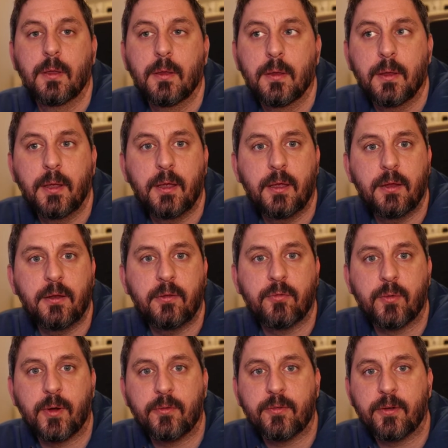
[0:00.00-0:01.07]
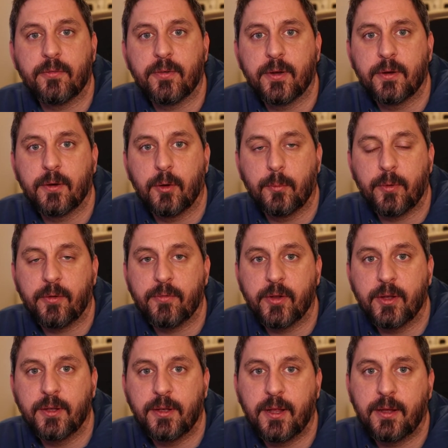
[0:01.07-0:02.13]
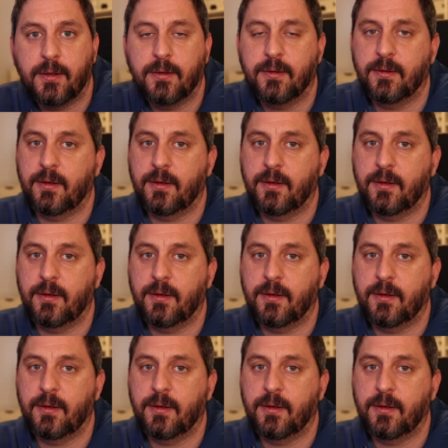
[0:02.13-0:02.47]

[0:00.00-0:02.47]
Hey, David Raffoff here. Hope you're having a good day.